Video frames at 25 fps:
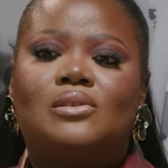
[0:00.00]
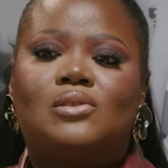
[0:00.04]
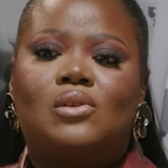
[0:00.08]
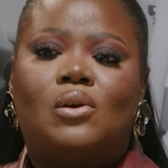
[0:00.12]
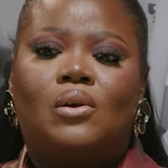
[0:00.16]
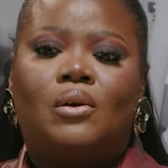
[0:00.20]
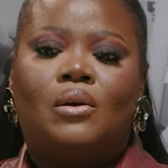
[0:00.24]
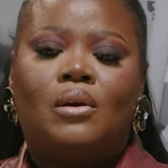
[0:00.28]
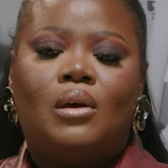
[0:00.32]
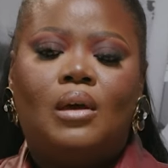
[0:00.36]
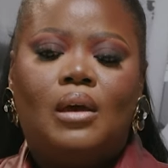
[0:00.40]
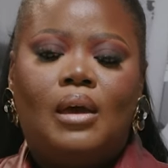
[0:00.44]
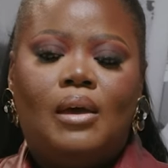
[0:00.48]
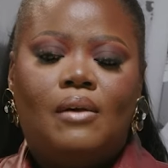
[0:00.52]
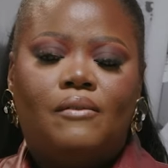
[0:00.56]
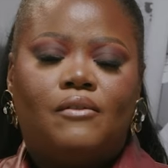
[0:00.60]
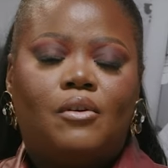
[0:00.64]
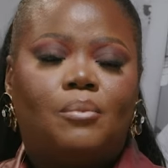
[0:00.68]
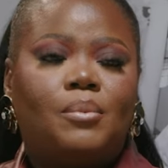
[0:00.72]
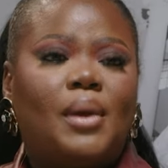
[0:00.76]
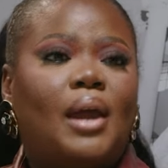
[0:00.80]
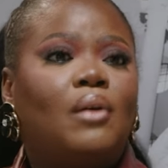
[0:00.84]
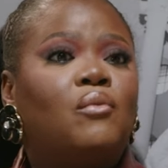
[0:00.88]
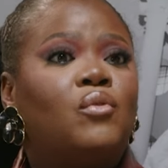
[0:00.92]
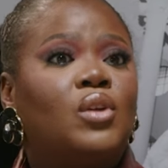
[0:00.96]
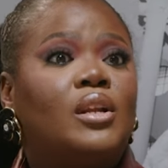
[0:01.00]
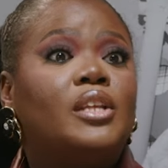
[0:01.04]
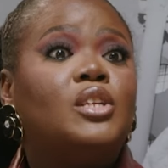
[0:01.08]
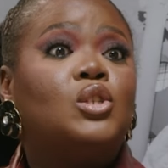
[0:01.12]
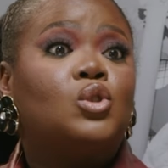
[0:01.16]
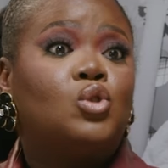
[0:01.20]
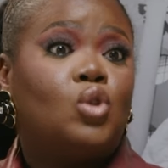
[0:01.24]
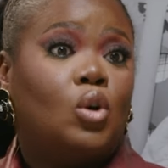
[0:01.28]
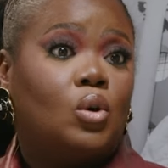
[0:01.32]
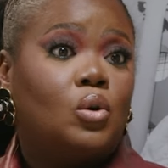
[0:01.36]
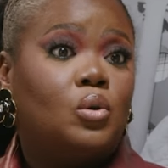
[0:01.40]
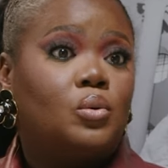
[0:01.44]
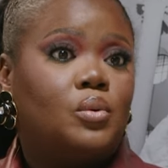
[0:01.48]
So for me, I really
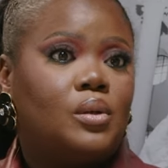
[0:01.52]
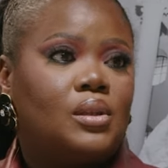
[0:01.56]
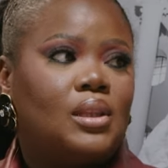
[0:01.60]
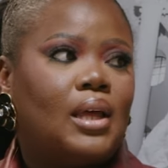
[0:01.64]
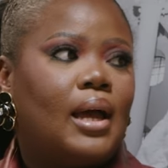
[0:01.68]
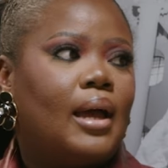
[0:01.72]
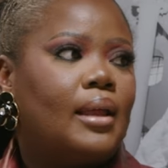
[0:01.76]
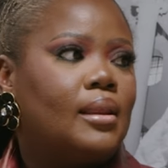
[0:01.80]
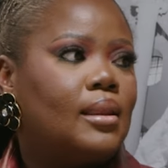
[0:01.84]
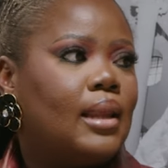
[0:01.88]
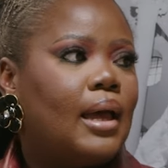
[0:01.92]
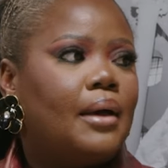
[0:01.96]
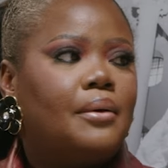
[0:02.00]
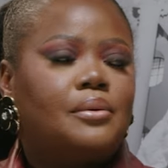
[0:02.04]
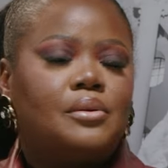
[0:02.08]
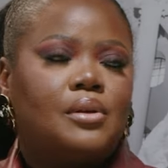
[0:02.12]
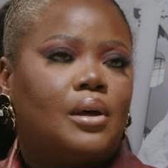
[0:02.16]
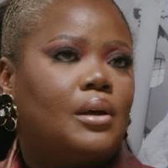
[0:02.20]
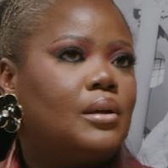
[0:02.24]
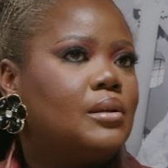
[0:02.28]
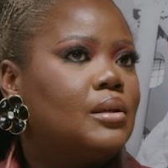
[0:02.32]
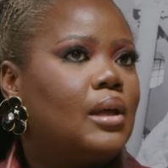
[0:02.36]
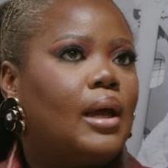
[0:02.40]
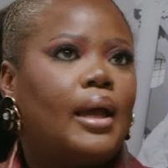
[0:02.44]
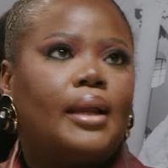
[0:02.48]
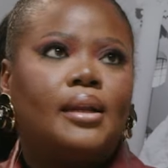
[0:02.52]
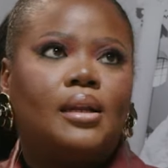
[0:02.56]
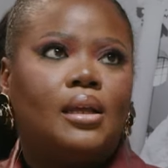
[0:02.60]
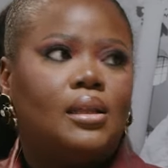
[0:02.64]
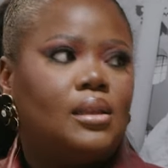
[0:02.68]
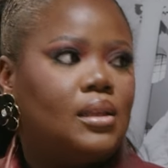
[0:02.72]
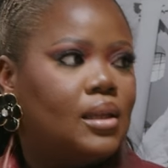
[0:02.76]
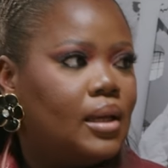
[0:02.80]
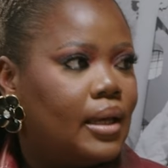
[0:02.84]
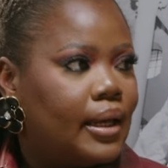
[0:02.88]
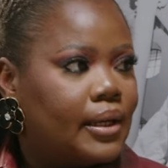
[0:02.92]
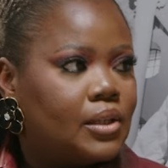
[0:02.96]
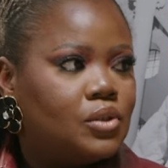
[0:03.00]
struggled with that. And that was, I need
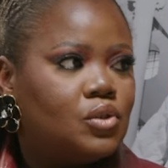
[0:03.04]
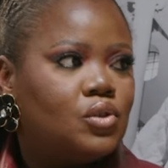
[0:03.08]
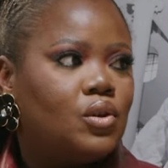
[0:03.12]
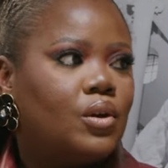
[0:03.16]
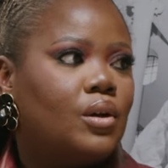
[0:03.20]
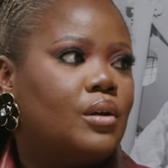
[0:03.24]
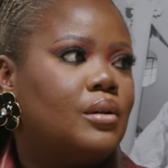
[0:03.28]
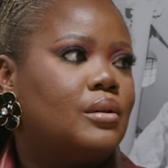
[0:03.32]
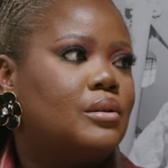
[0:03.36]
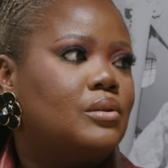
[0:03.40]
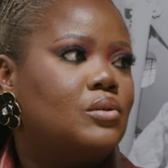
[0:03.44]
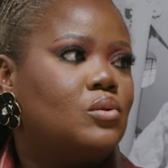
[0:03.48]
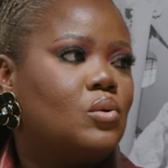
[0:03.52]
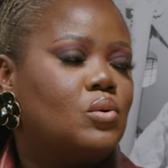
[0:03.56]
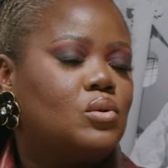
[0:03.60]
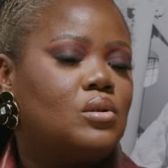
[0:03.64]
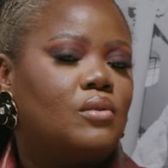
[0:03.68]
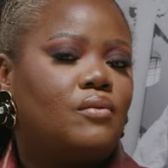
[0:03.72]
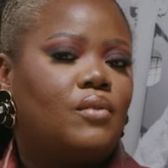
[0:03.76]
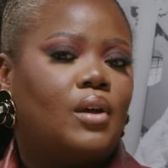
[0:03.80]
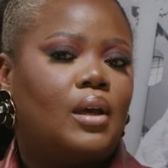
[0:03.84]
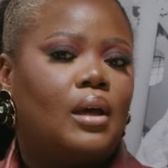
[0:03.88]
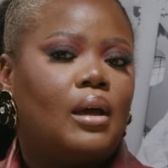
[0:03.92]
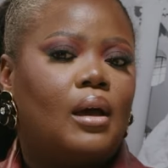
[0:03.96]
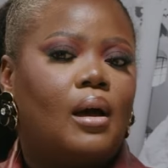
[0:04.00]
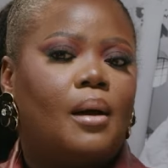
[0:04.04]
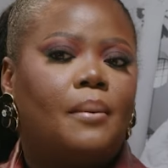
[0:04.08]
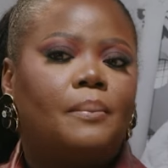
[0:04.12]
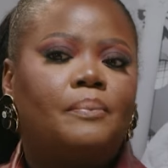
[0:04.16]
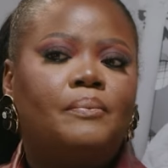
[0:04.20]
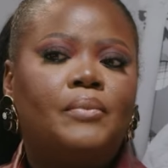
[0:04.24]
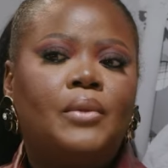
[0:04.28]
the extra source of income.